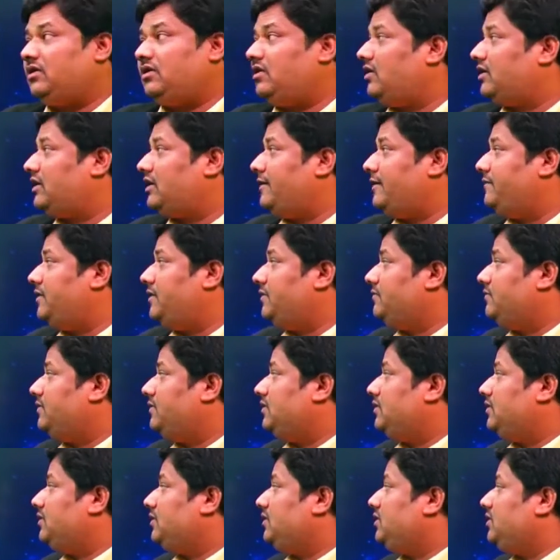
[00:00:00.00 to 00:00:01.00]

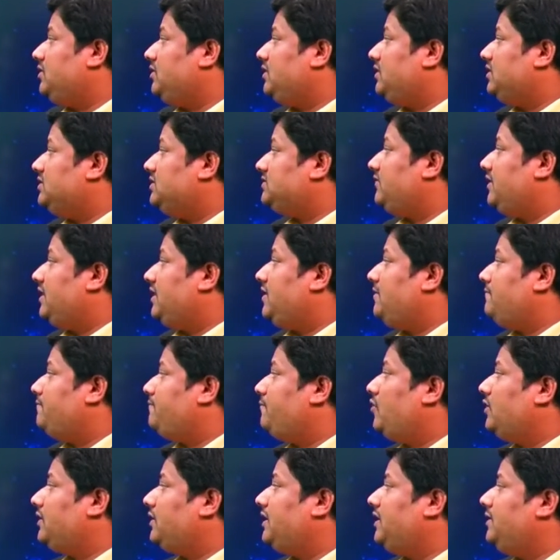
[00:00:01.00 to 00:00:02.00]
Remembering is very
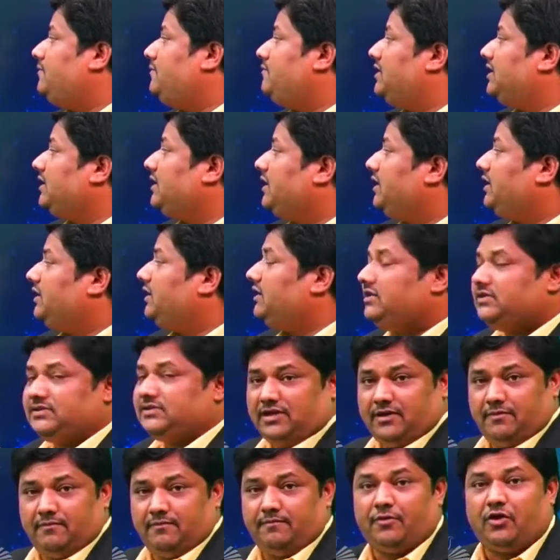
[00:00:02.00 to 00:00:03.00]
important. Mugging is
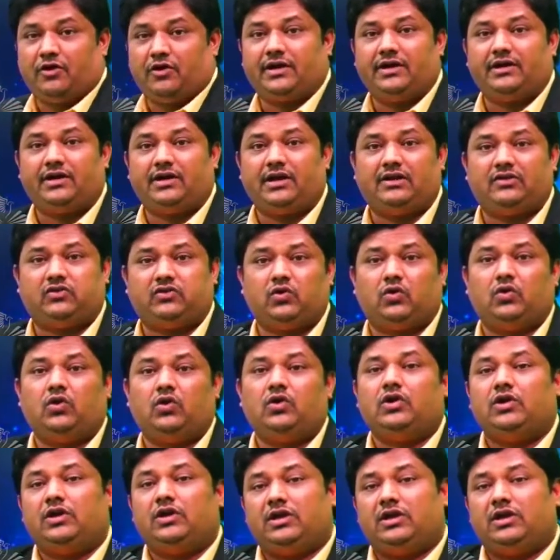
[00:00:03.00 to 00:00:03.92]
important also.